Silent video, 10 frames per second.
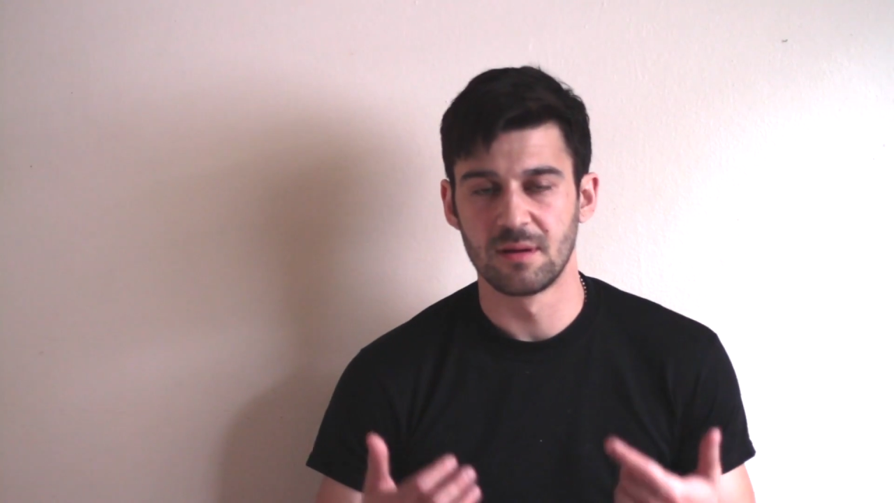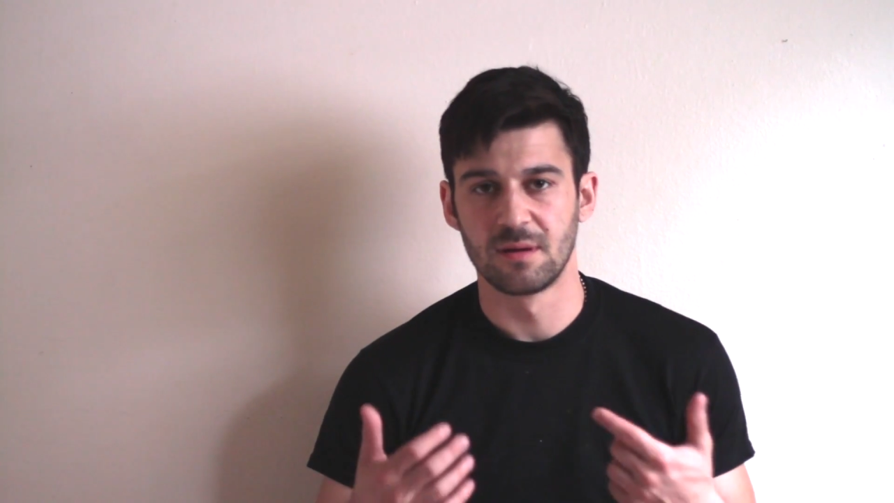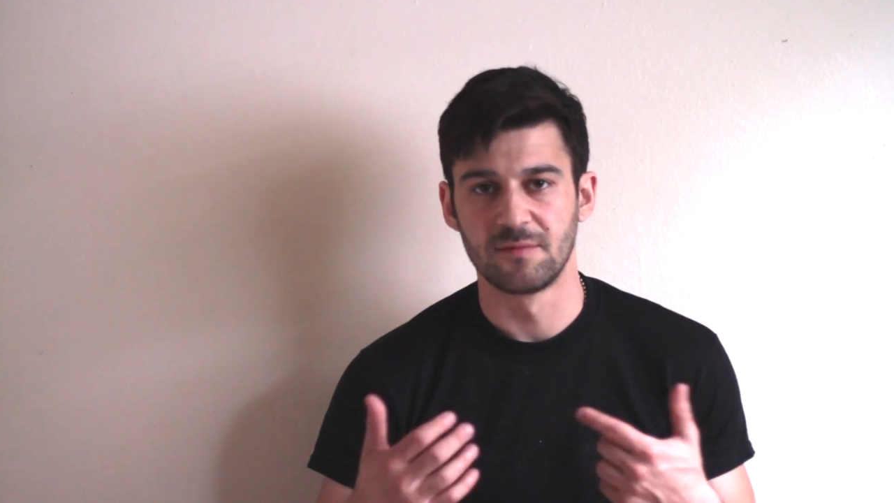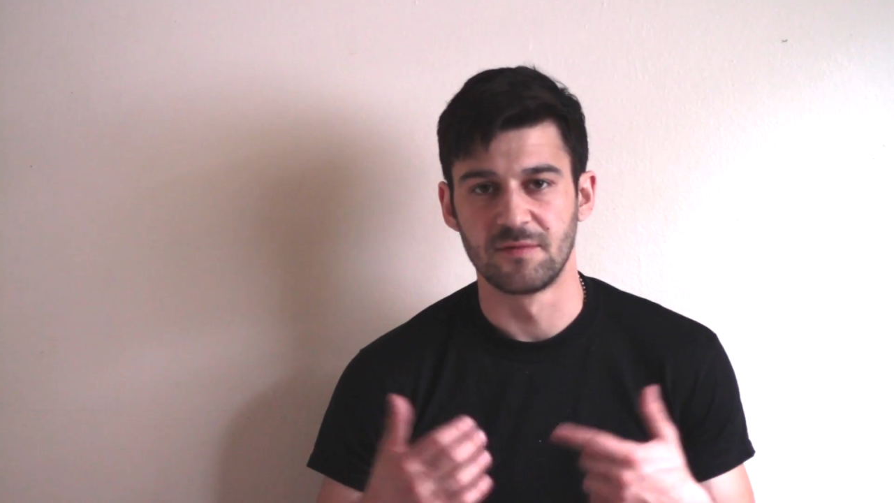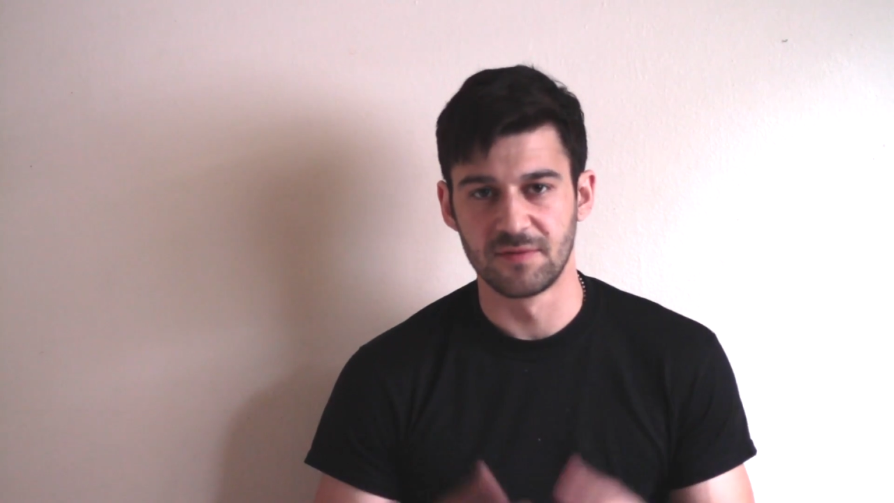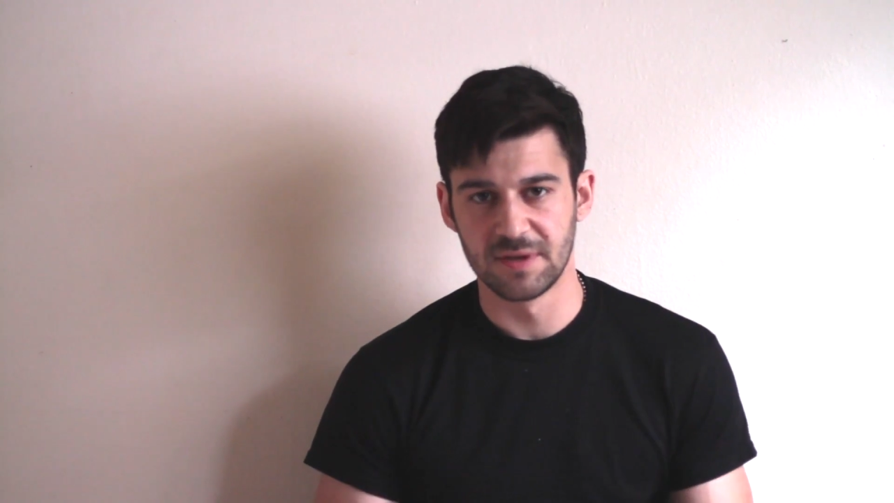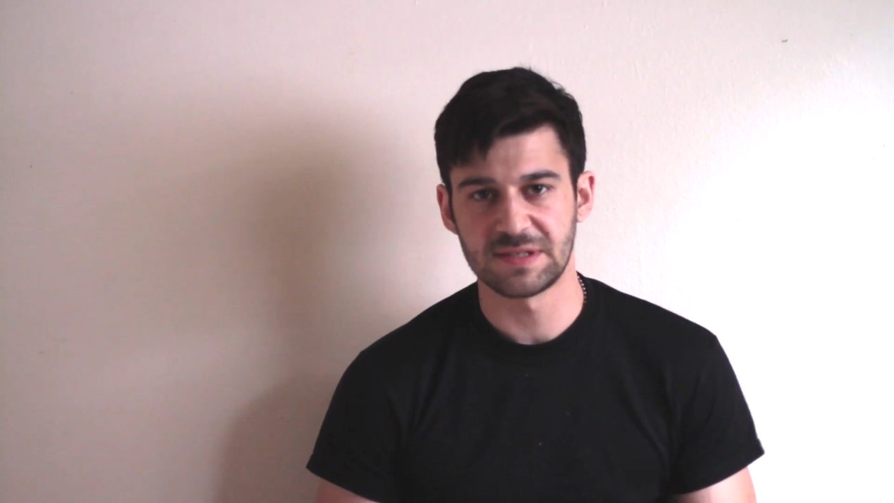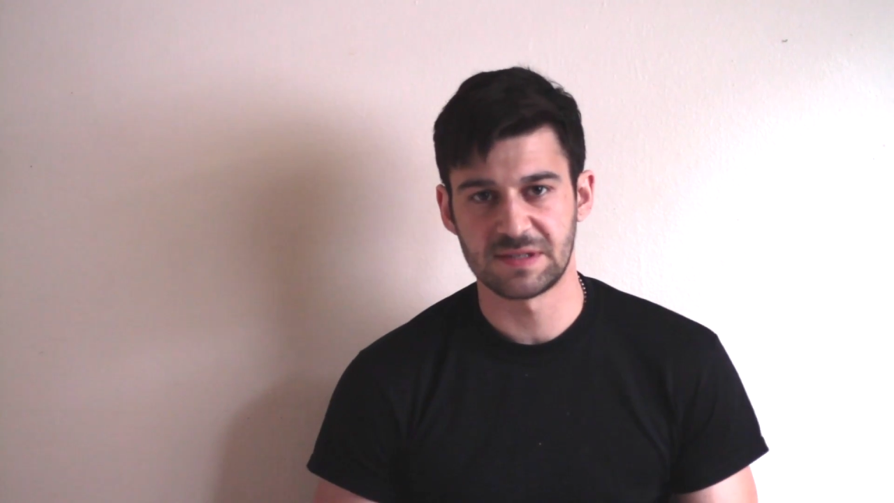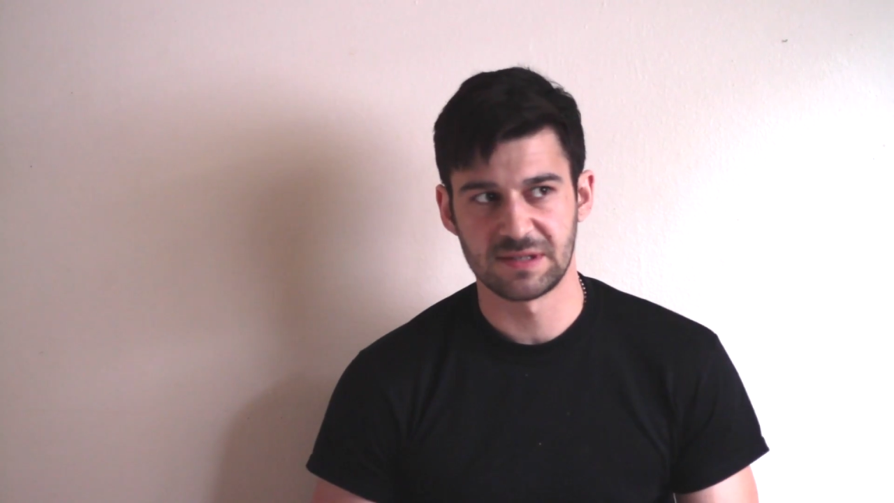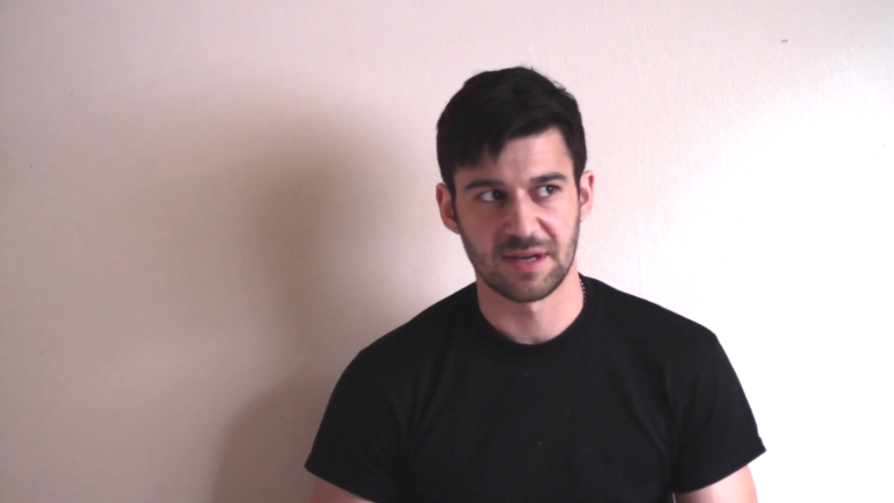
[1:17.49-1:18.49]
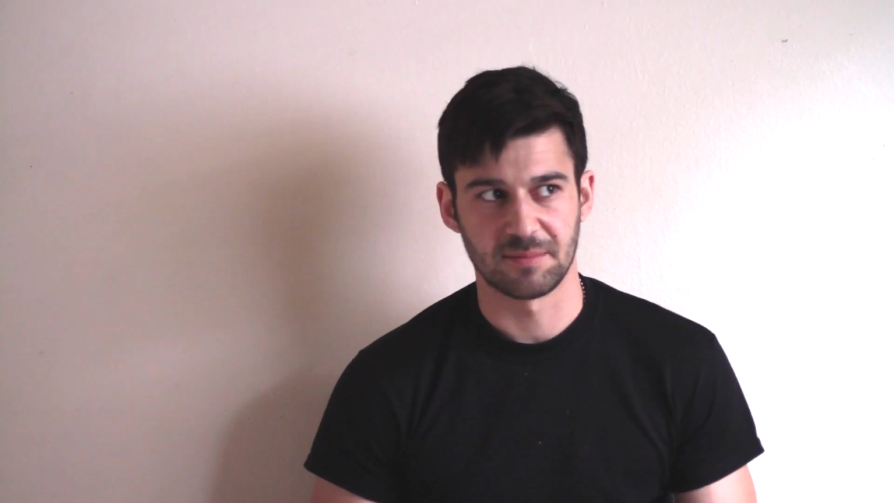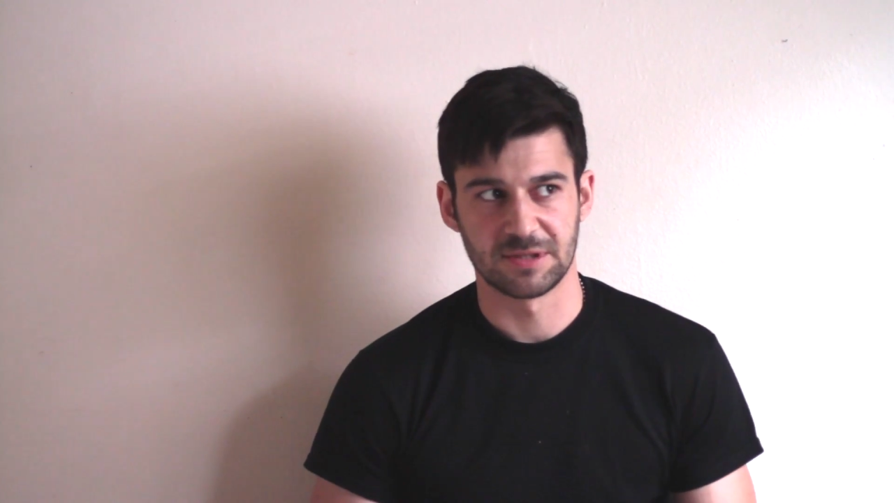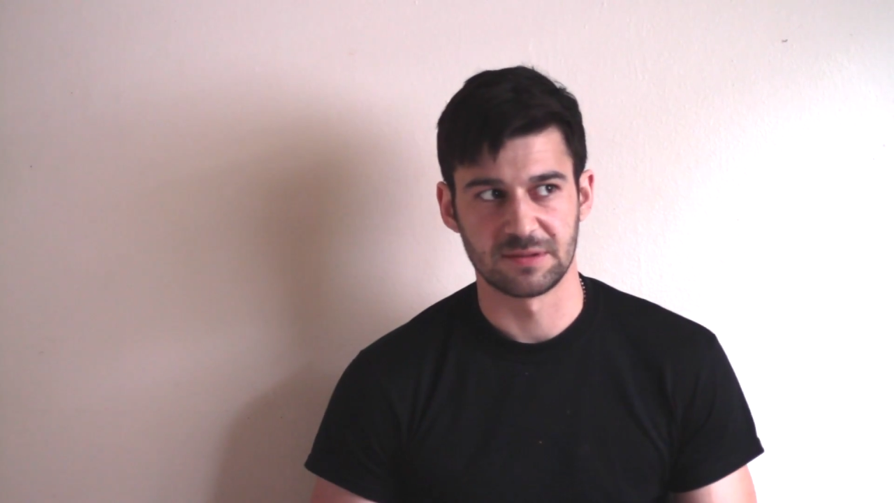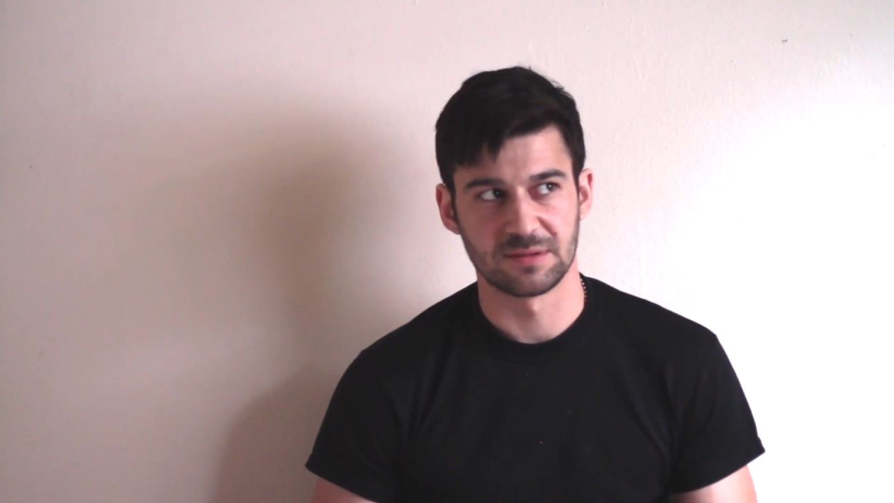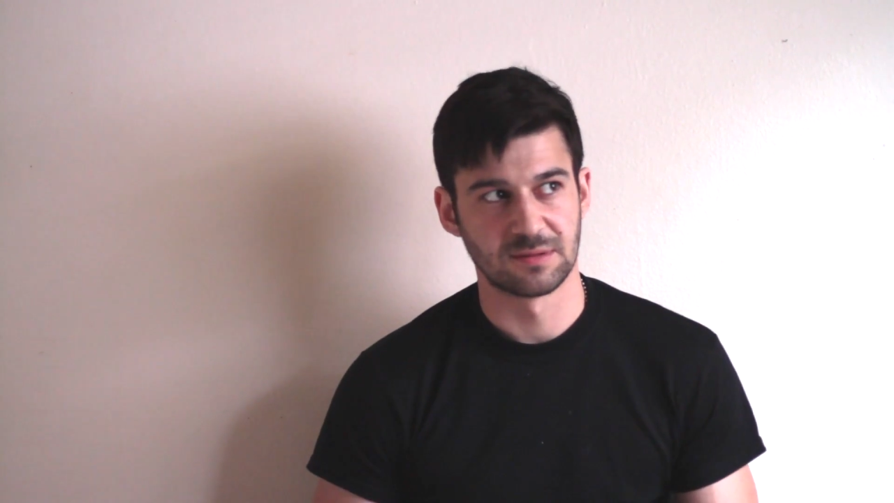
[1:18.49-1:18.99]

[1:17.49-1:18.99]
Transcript: of this segment